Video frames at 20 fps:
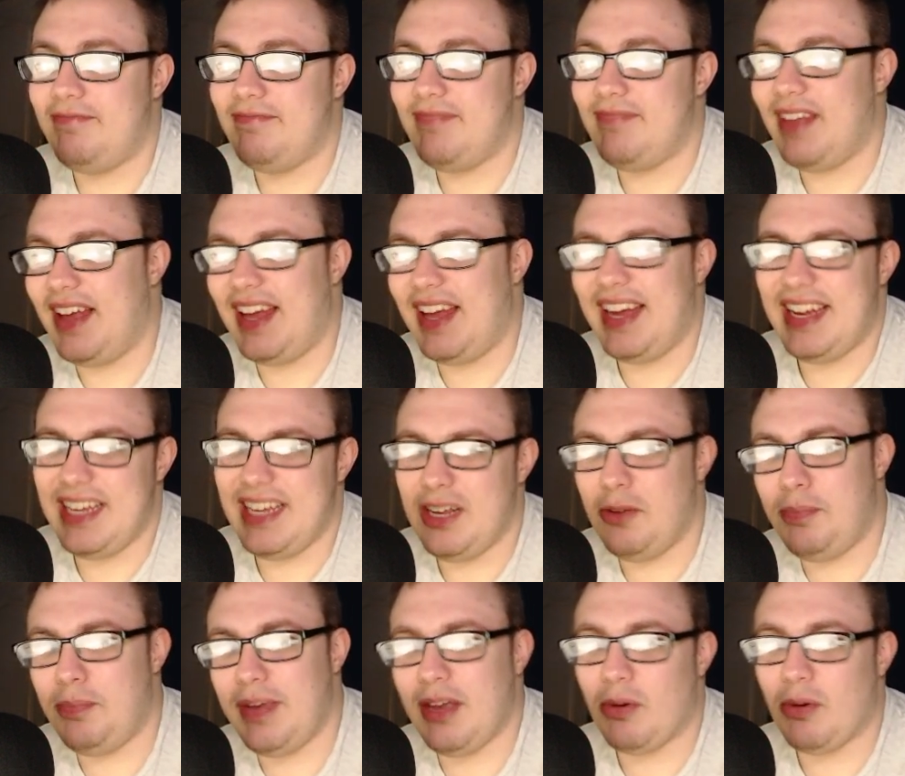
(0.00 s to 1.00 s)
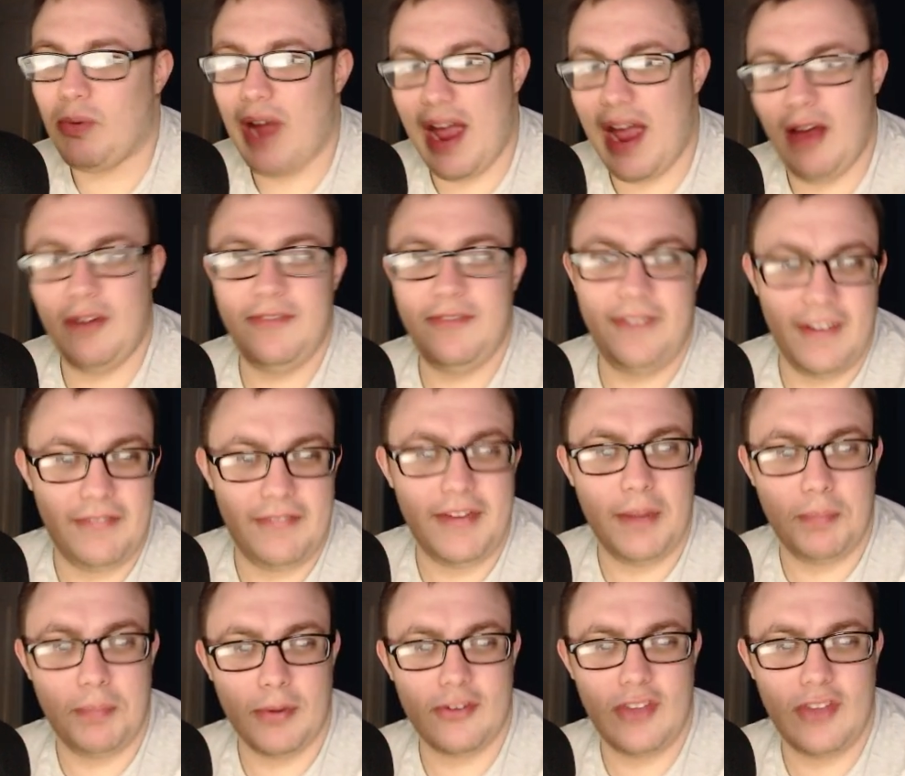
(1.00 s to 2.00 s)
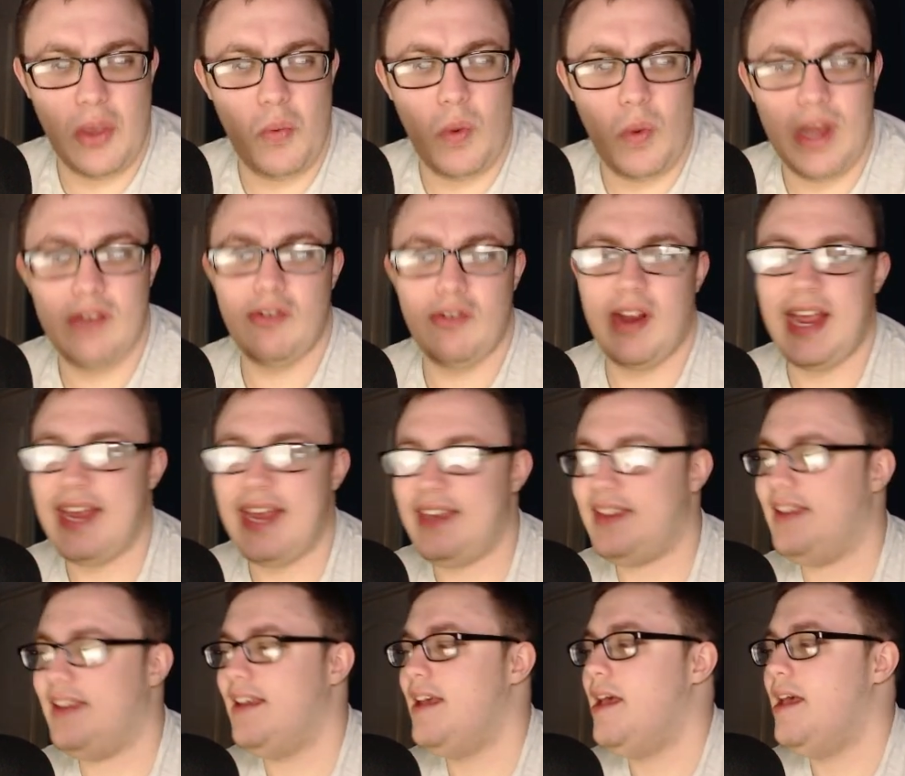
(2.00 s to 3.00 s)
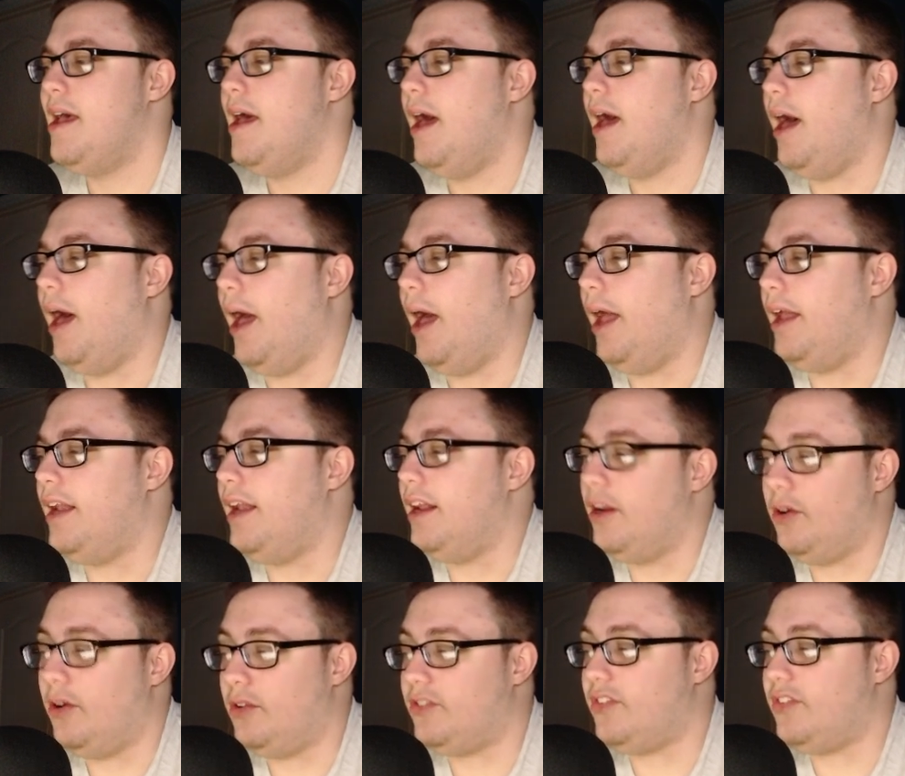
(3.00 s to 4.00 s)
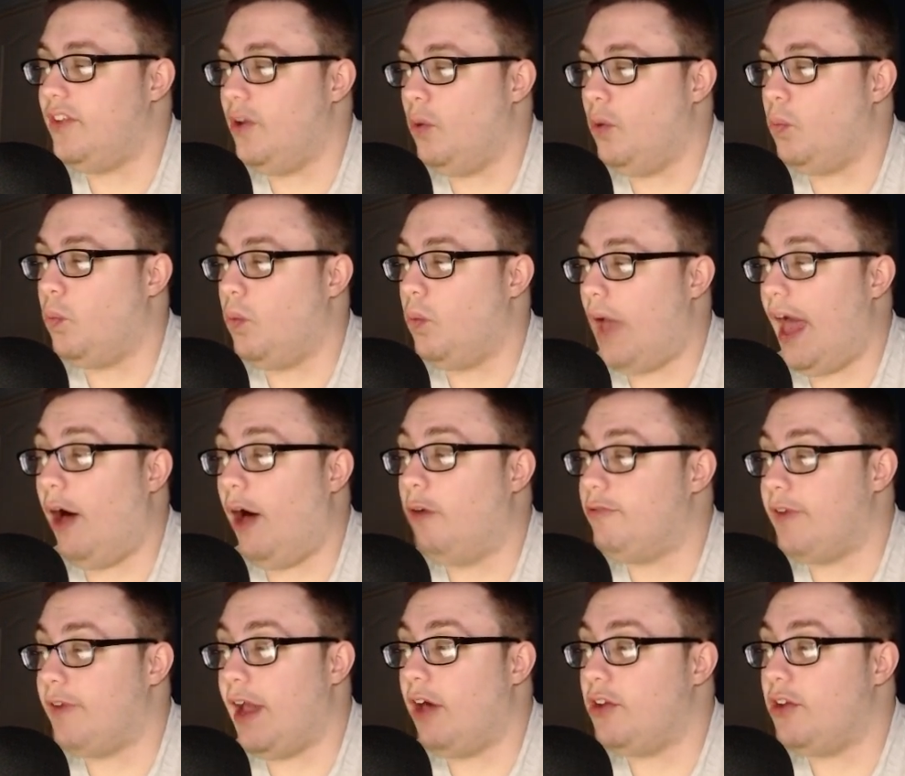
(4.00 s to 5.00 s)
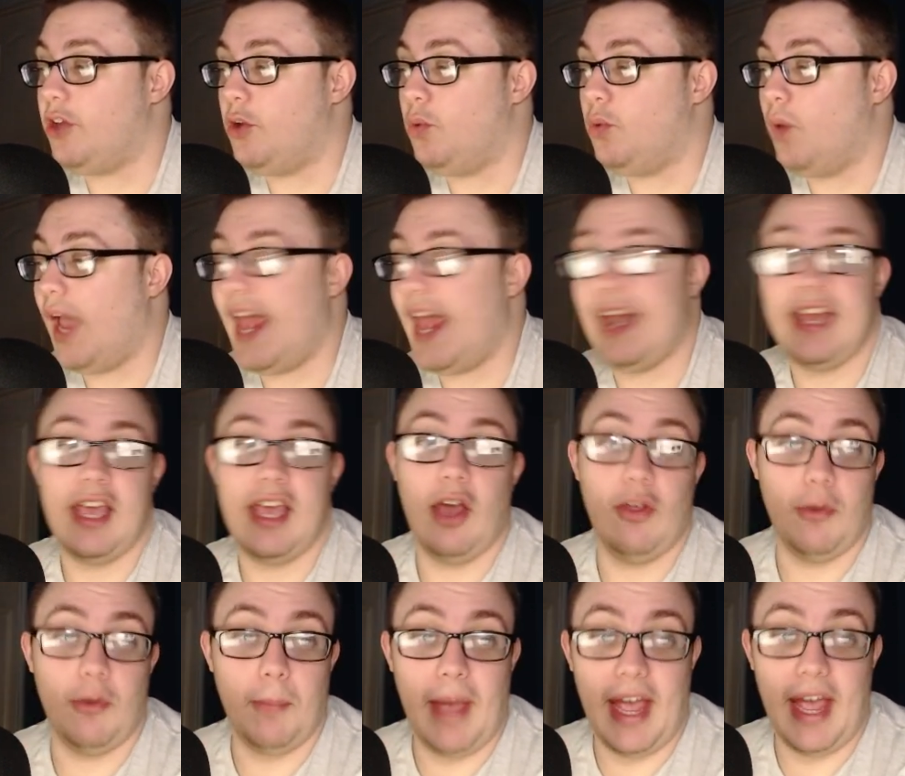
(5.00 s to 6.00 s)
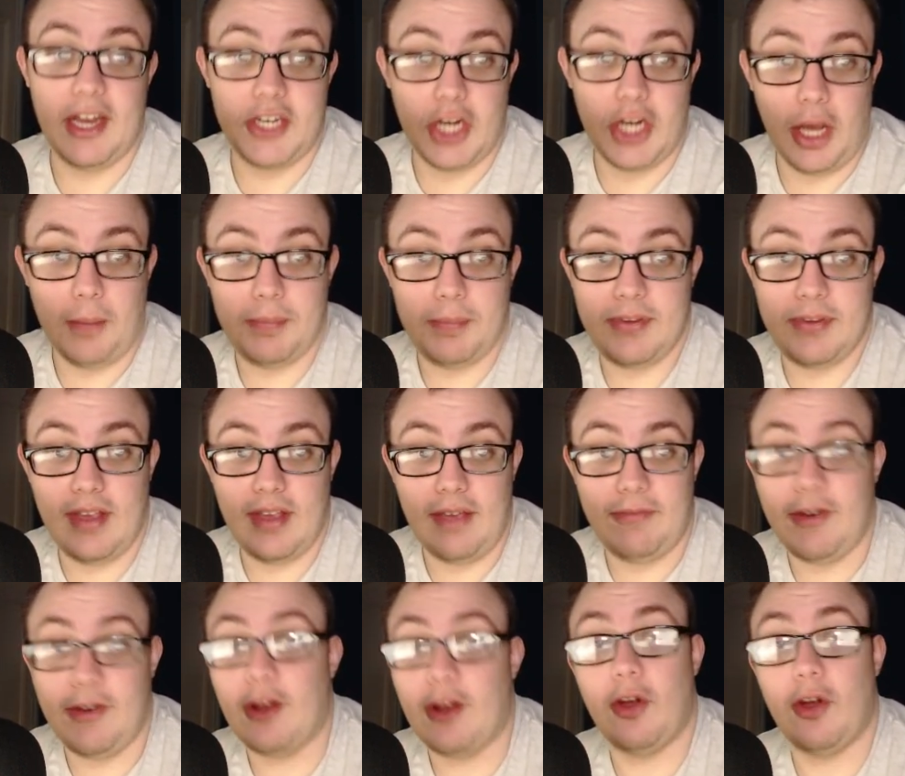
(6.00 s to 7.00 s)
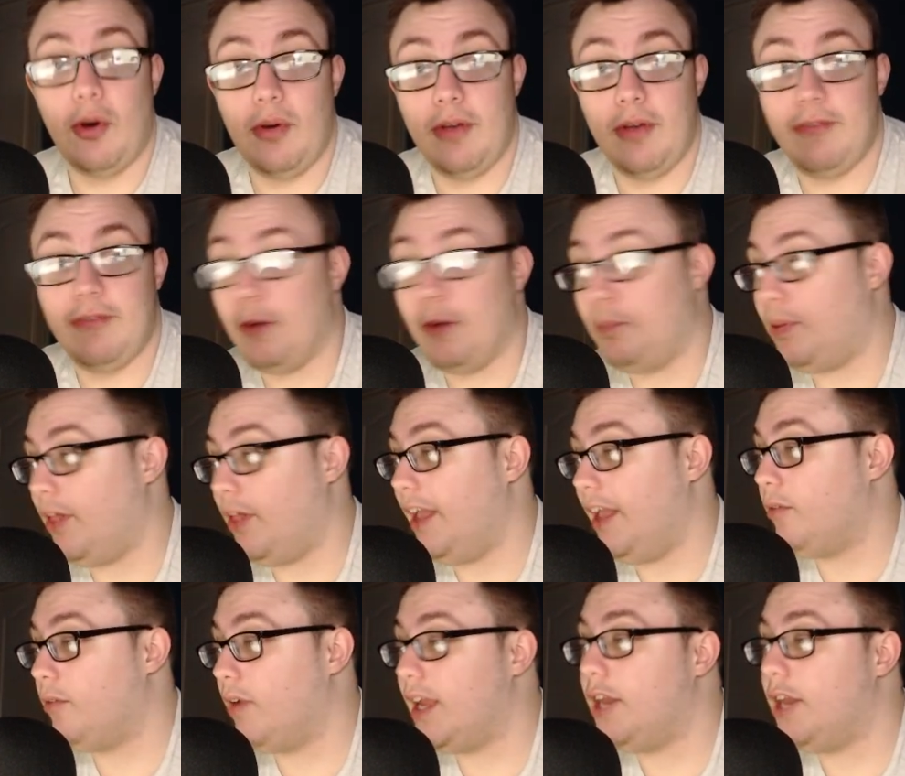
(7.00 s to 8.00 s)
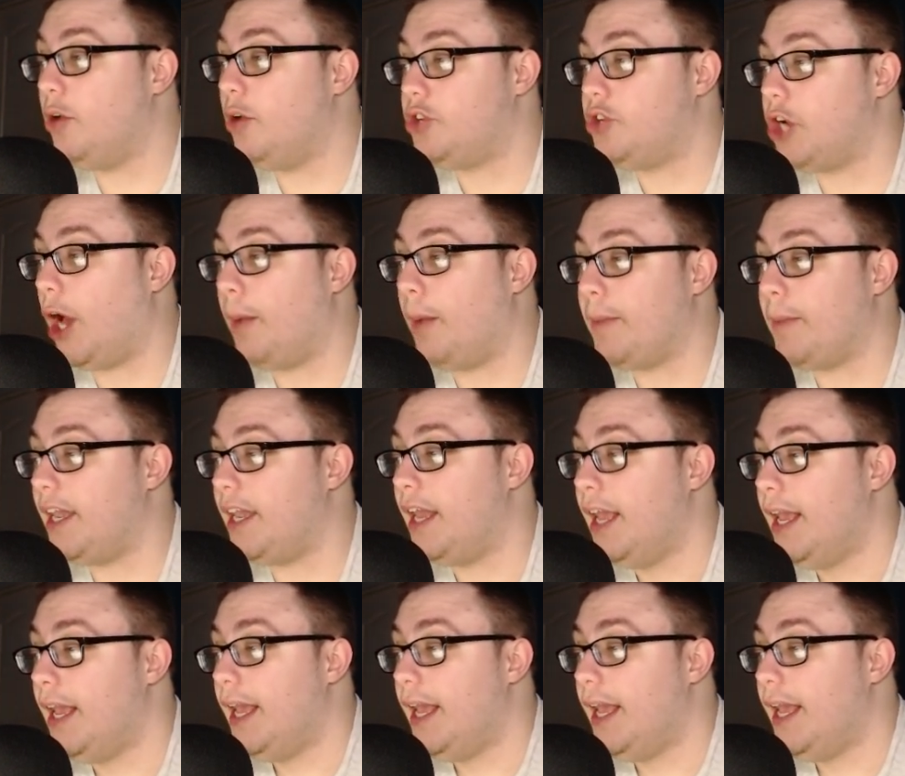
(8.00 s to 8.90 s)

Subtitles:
It'll be around 50% win rate, and it'll still outvalue any other matchups. If you're playing Reno Shaman,